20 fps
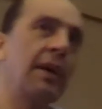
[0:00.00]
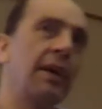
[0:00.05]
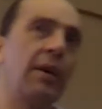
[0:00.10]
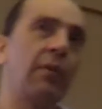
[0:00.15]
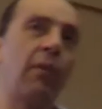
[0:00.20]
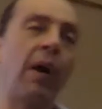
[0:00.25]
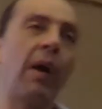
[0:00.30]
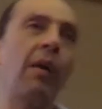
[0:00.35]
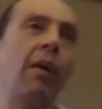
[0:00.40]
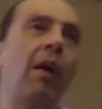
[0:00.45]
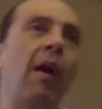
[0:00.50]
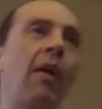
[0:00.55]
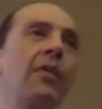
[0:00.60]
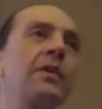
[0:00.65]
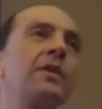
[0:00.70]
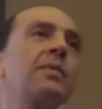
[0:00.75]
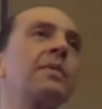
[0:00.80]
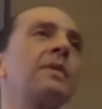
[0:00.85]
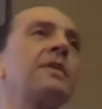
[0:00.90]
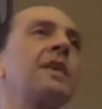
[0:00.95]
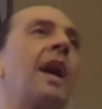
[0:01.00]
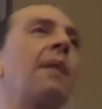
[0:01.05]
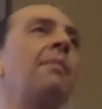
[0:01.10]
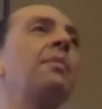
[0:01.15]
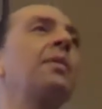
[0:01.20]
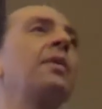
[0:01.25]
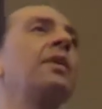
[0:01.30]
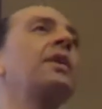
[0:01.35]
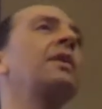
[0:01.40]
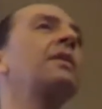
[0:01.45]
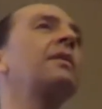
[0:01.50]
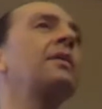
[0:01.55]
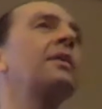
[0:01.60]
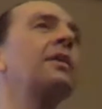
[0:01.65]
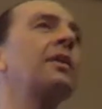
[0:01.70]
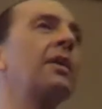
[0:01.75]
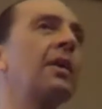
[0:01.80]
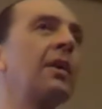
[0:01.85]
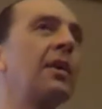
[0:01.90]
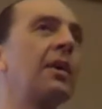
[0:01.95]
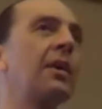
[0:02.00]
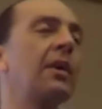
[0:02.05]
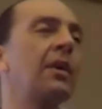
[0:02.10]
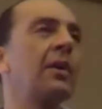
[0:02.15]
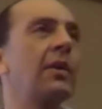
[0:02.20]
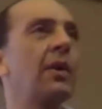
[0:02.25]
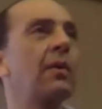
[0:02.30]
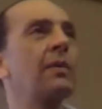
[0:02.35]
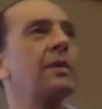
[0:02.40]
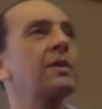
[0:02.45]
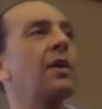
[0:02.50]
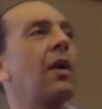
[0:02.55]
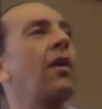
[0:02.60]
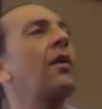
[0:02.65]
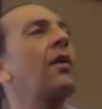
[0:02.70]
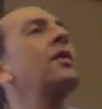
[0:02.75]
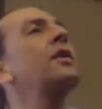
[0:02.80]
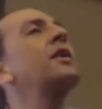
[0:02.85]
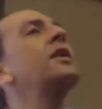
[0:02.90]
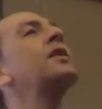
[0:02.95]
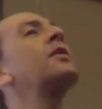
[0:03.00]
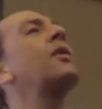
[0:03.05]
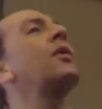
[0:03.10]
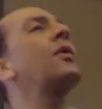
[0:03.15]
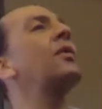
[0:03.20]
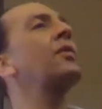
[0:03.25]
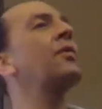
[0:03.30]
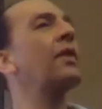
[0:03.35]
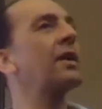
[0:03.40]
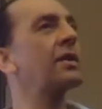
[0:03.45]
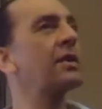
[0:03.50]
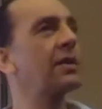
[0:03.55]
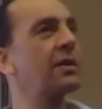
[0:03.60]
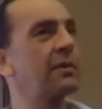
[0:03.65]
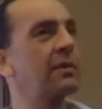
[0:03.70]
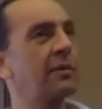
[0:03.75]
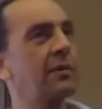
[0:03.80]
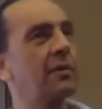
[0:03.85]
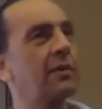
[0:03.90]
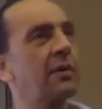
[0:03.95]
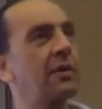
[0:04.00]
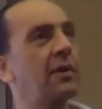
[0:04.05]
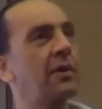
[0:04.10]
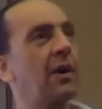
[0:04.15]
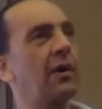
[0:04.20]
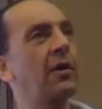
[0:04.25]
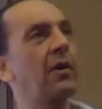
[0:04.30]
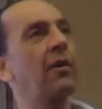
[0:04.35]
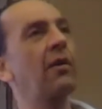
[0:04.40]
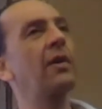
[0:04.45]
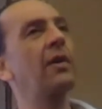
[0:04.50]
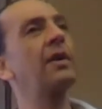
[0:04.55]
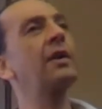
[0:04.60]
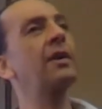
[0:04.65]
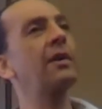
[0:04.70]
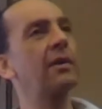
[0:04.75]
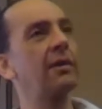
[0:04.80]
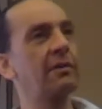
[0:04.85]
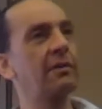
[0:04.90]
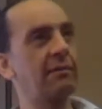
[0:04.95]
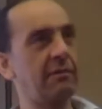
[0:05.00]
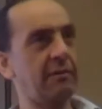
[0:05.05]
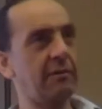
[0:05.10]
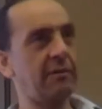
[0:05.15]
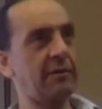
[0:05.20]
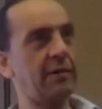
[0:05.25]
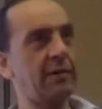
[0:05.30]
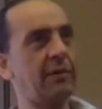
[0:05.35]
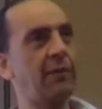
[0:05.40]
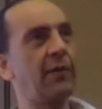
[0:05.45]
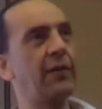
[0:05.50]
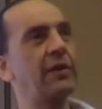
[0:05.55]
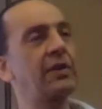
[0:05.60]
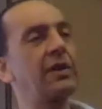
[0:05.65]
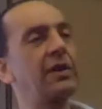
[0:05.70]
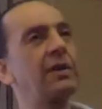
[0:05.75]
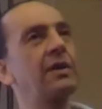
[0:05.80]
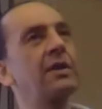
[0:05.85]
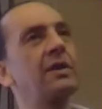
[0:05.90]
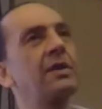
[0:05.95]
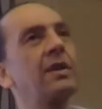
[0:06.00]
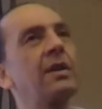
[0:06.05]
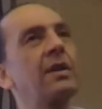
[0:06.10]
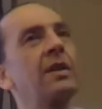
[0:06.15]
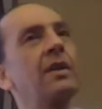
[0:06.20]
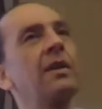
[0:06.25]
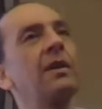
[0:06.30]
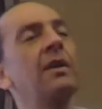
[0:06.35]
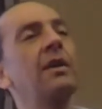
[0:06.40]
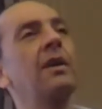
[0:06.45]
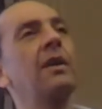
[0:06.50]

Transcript: While all this was happening, there was already a gold rush occurring here to Virginia City.